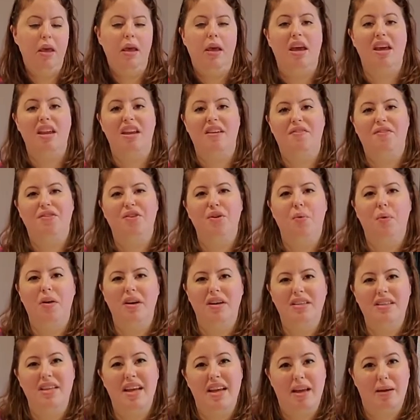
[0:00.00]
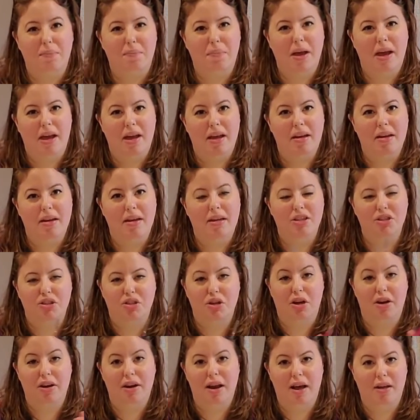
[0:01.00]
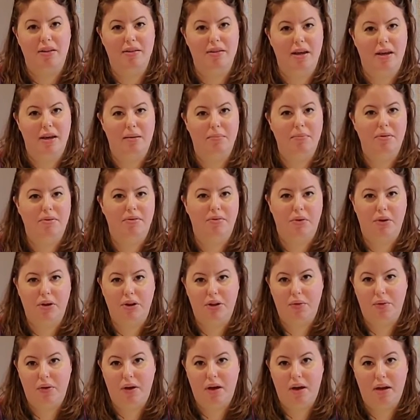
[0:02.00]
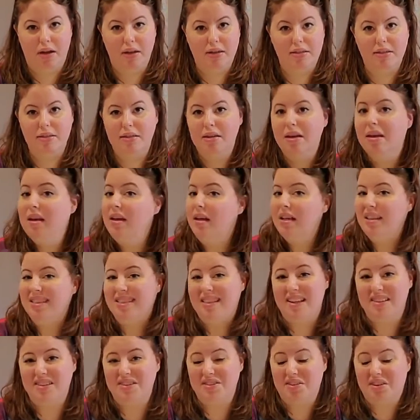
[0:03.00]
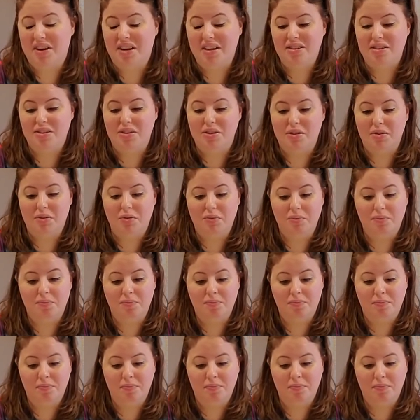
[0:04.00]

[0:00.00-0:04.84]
And if you wanna take a pen and draw an outline before you cut, that's great too.